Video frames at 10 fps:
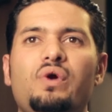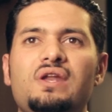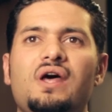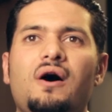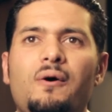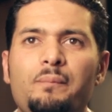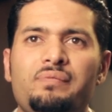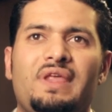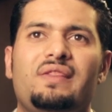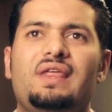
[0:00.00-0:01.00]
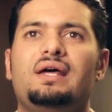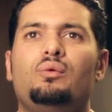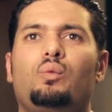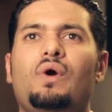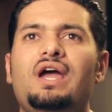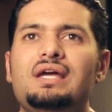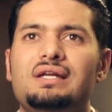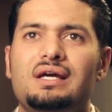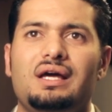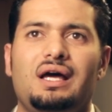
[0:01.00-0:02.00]
We know that rate,
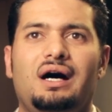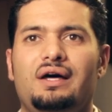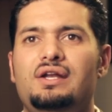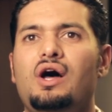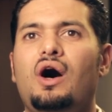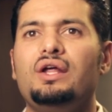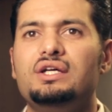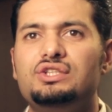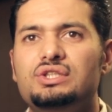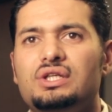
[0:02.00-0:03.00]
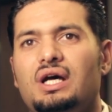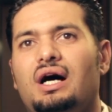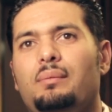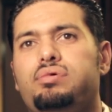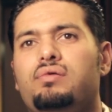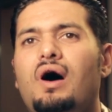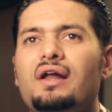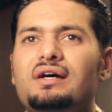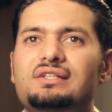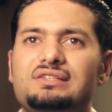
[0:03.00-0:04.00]
uh, knowledge,
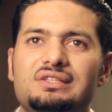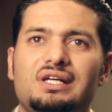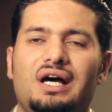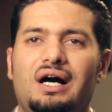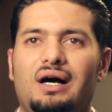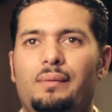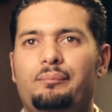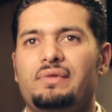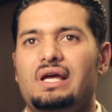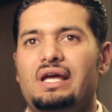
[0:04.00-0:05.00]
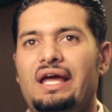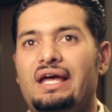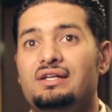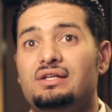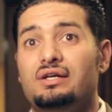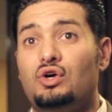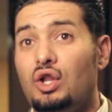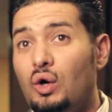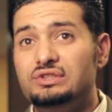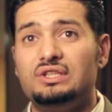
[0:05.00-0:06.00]
products, um, and
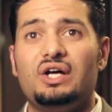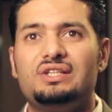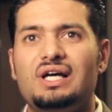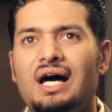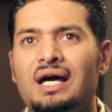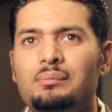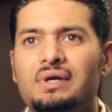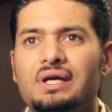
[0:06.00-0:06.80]
closing on time